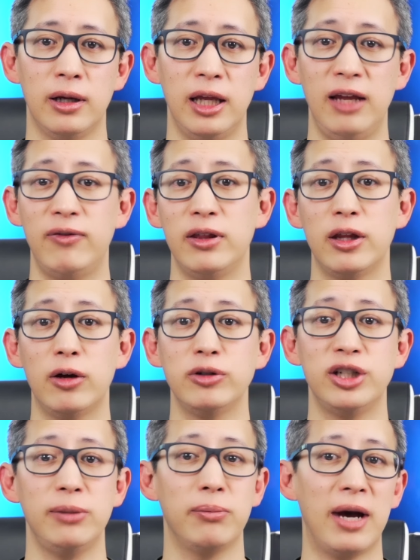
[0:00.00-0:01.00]
even though
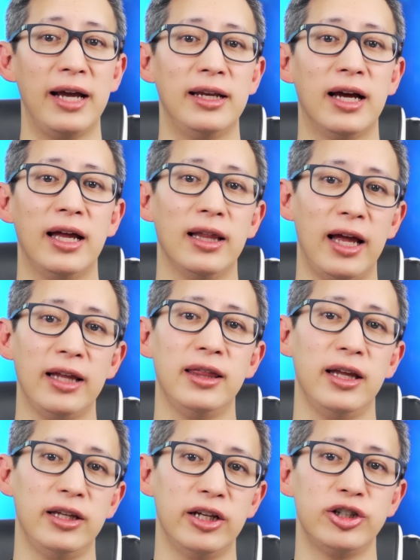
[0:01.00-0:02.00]
she might not like
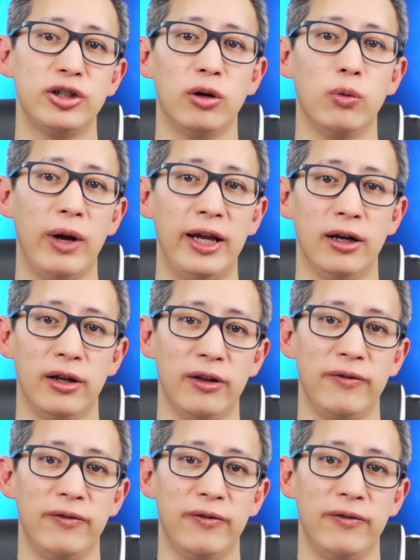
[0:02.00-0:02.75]
the additional weight on